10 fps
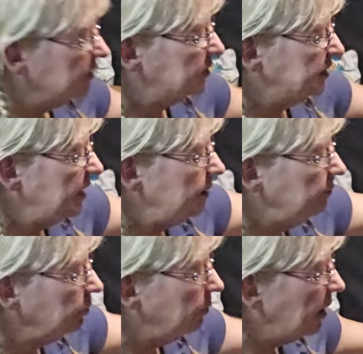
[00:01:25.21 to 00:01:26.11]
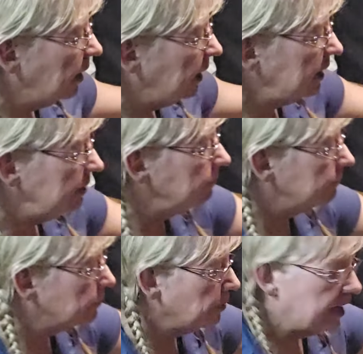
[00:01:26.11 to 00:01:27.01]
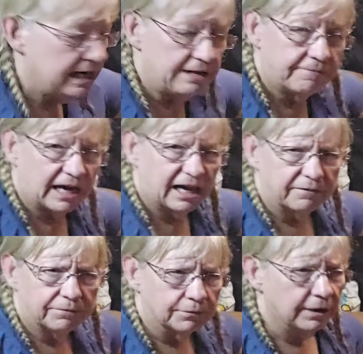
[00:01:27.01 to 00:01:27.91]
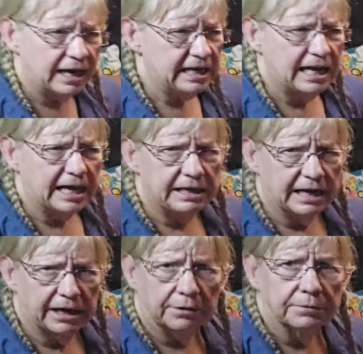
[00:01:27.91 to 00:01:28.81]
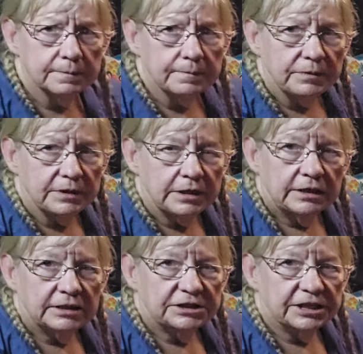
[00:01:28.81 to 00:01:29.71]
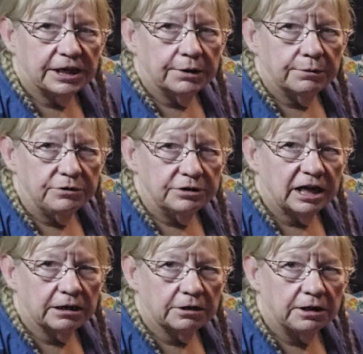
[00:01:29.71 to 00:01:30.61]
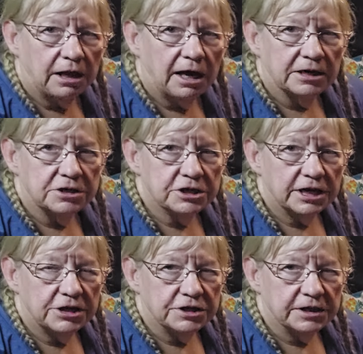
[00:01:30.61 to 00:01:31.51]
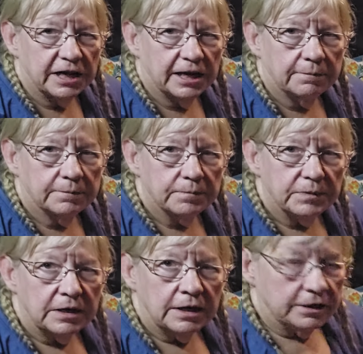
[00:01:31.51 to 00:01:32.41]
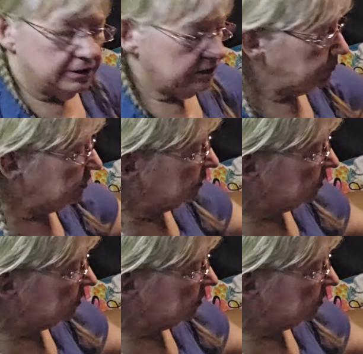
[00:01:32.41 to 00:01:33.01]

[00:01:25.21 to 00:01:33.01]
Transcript: same little potty for $85 or $88 now. So not a lot of change in that. This was a